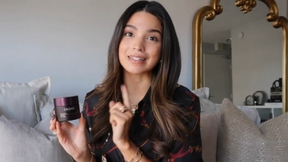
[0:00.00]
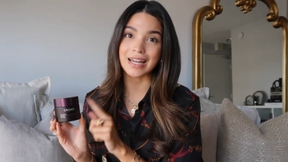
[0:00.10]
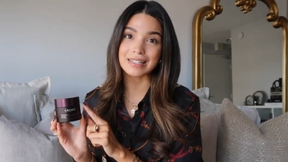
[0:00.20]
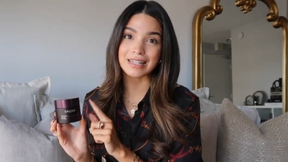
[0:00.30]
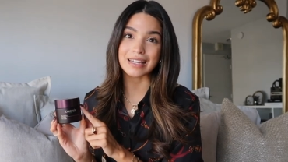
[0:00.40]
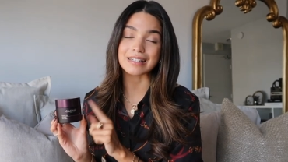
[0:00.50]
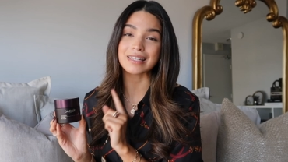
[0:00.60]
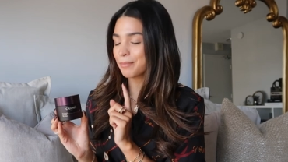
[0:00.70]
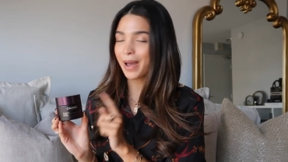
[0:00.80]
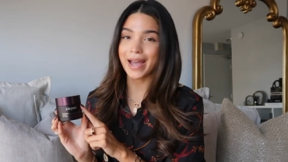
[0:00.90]
a
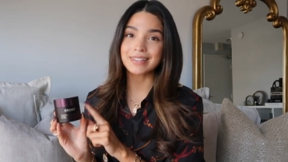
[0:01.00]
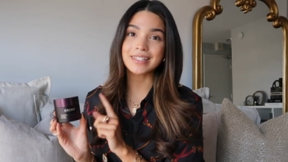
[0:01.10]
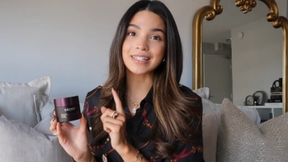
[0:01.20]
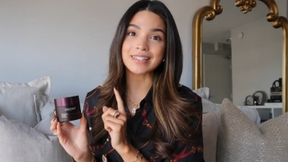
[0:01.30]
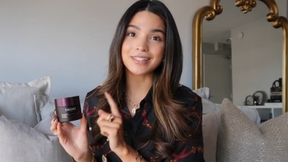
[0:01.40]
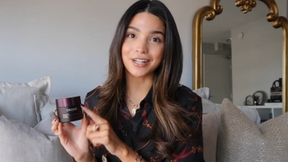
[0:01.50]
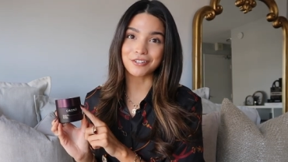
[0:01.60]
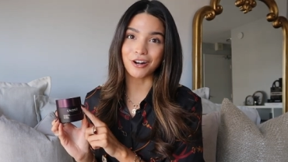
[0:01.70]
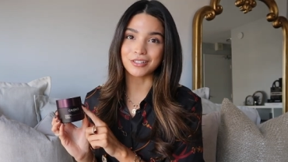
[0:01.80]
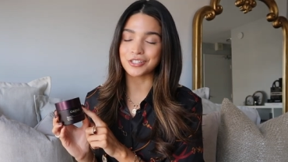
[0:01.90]
TET8 patented
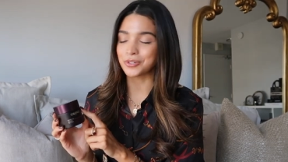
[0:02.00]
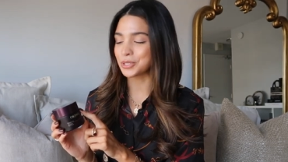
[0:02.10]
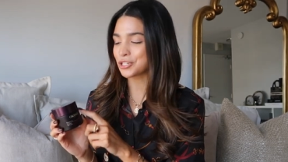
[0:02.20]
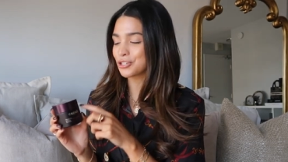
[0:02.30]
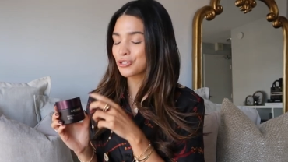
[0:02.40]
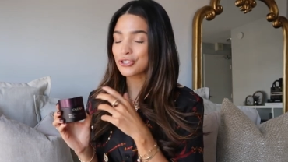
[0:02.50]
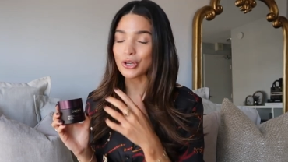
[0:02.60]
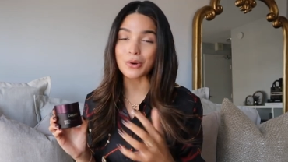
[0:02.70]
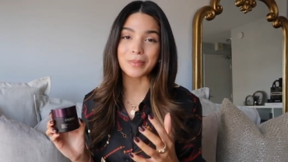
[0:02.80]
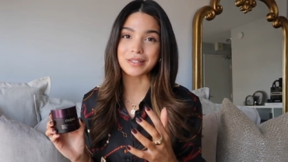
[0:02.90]
technology, which is
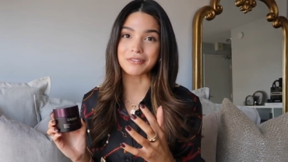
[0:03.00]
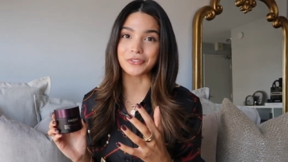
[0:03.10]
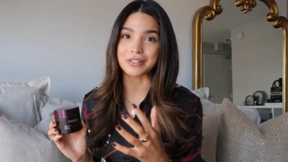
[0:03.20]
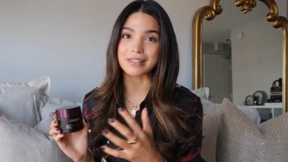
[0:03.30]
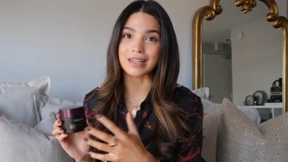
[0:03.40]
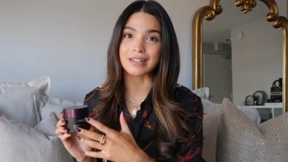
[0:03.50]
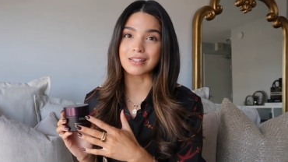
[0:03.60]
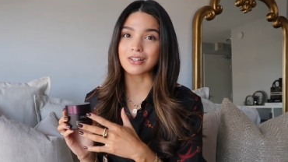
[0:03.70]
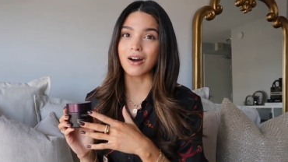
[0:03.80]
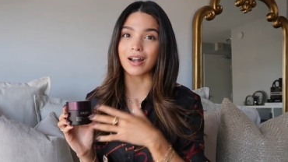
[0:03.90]
so amazing for your skin.
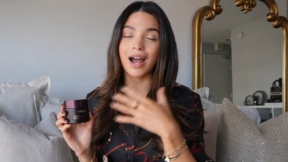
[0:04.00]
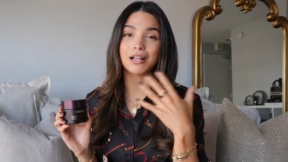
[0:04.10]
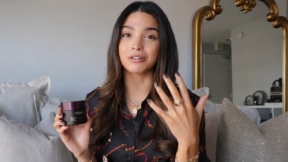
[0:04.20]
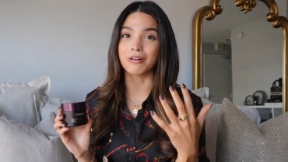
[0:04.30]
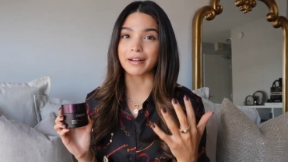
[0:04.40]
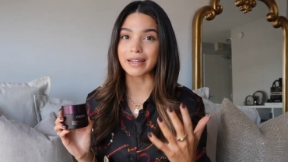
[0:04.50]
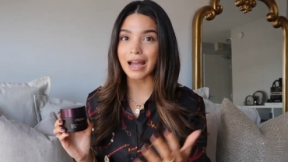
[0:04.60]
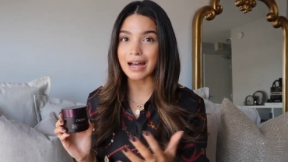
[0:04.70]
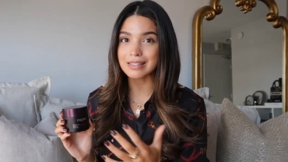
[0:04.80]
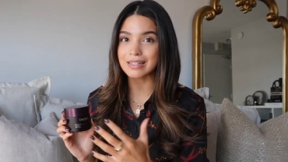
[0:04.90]
It's got hyaluronic
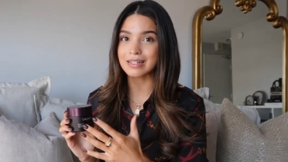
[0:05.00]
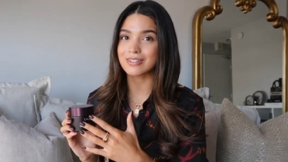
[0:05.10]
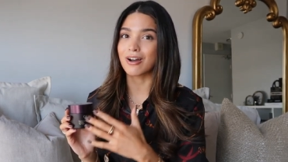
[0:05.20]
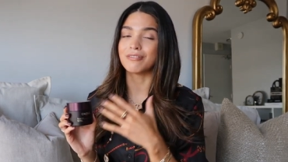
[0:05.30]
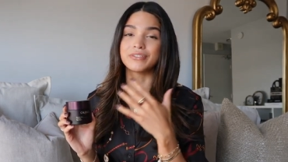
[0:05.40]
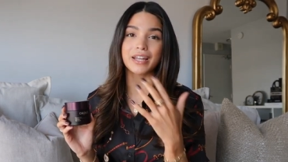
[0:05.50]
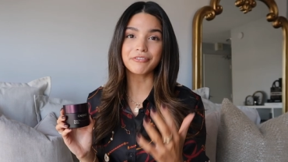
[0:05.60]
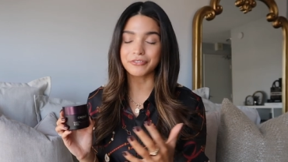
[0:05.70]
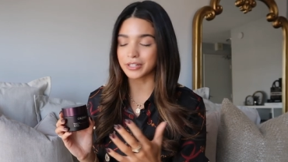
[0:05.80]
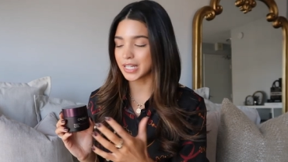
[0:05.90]
acid, it's got
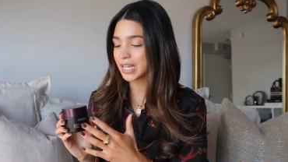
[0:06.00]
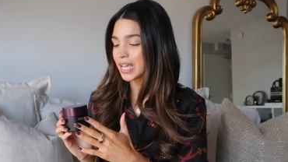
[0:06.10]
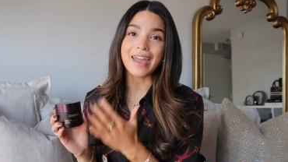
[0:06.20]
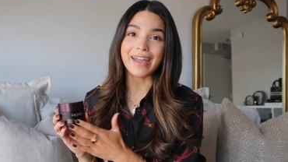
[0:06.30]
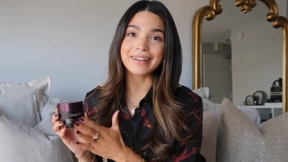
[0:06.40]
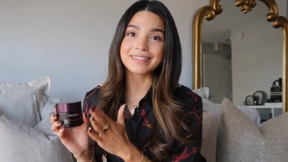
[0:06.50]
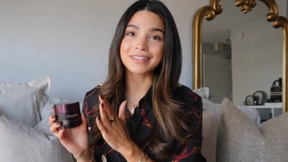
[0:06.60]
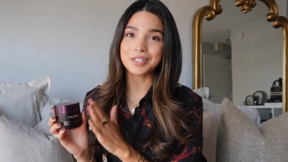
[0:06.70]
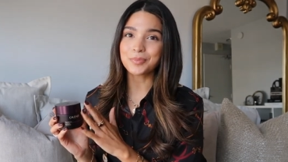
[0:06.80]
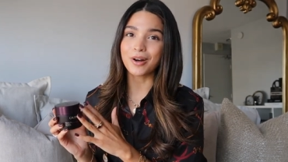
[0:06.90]
viniferine, and
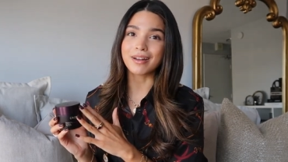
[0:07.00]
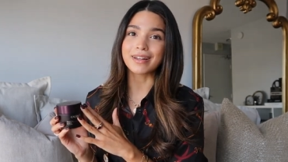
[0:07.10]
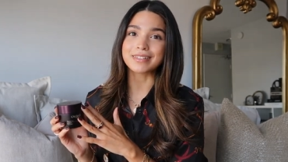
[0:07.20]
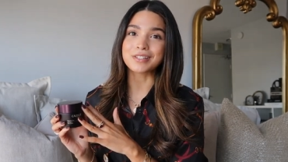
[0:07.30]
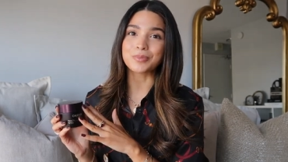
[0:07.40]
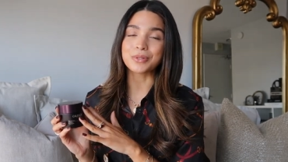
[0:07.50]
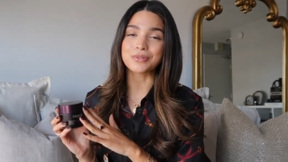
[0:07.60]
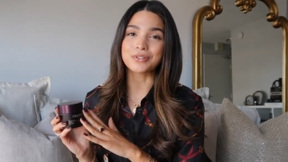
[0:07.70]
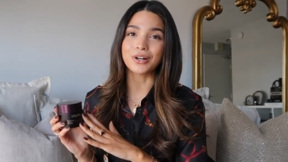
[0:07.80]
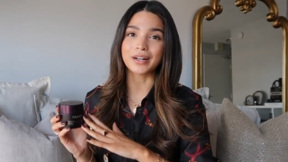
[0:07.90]
this product is supposed
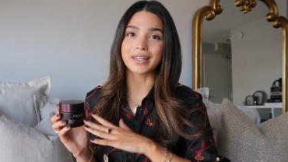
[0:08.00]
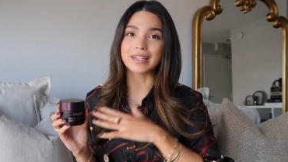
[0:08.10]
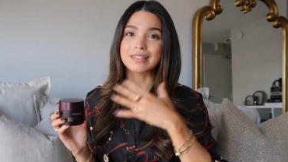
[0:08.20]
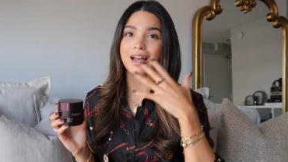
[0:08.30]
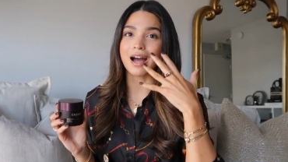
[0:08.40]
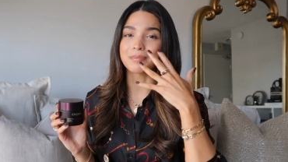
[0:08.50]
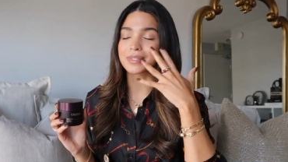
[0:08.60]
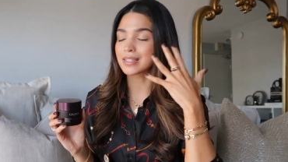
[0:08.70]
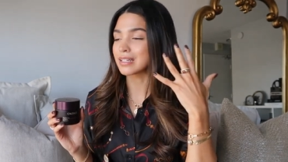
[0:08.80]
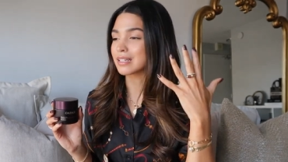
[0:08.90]
to target um,
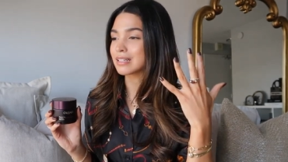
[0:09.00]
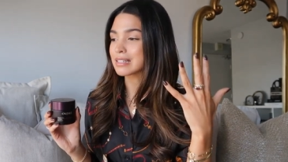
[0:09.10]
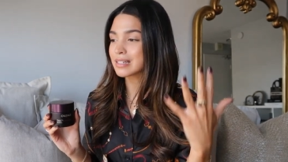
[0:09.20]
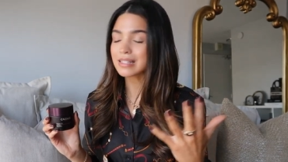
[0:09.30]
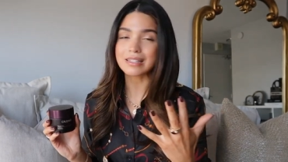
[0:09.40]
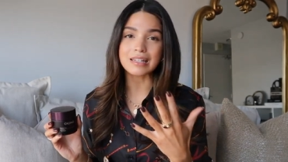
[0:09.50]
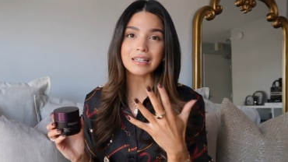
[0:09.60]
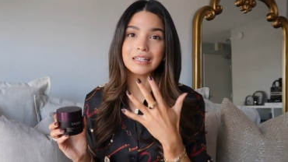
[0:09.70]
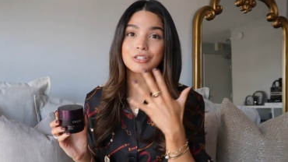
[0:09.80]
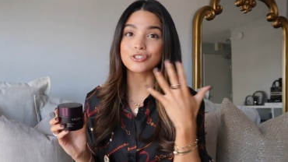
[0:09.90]
skin
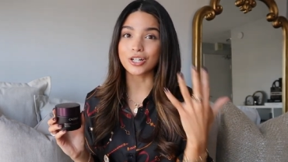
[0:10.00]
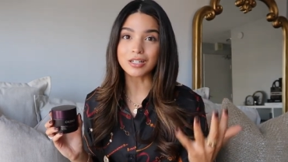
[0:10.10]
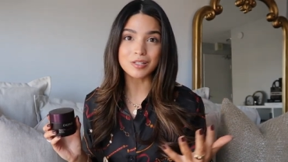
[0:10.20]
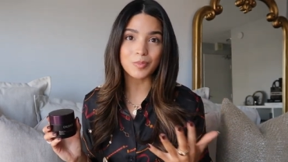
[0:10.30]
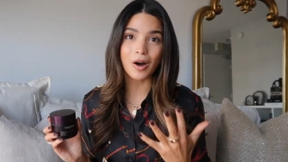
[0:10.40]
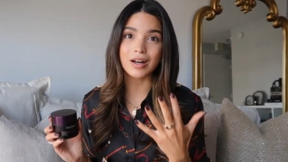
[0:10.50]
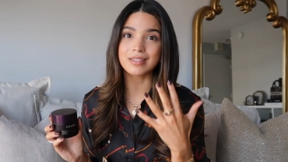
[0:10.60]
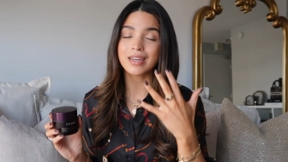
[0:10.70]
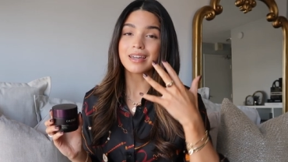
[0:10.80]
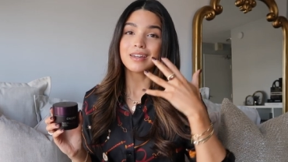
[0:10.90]
elasticity, dark spots,